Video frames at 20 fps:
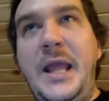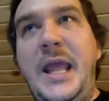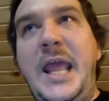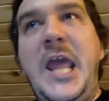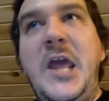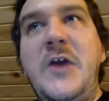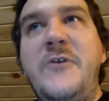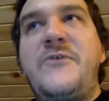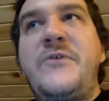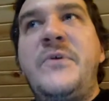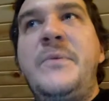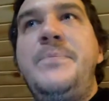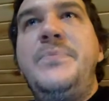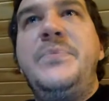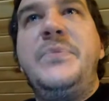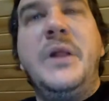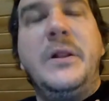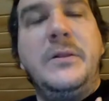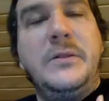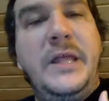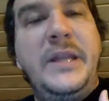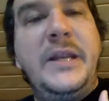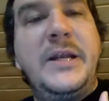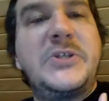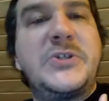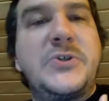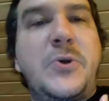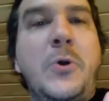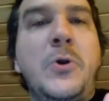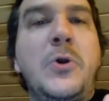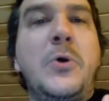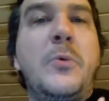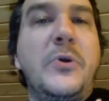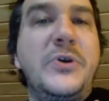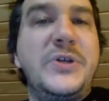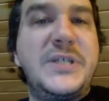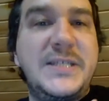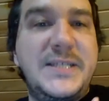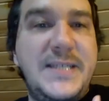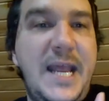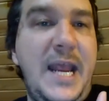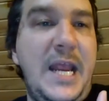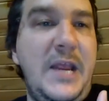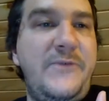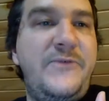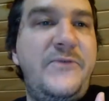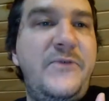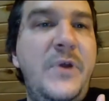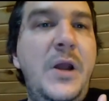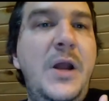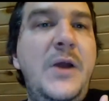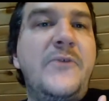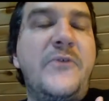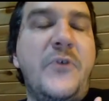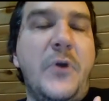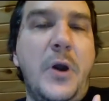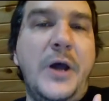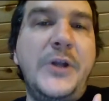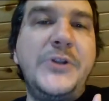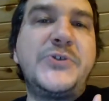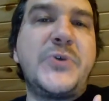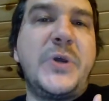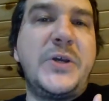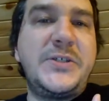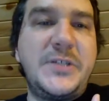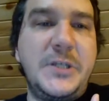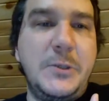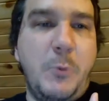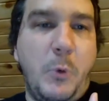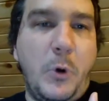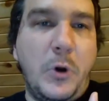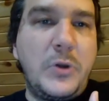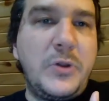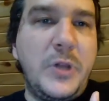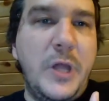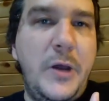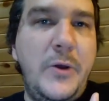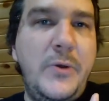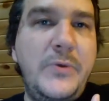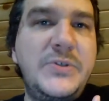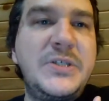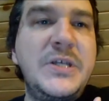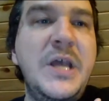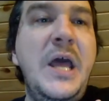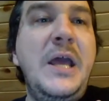If the Linux kernel were safe for untrusted workloads,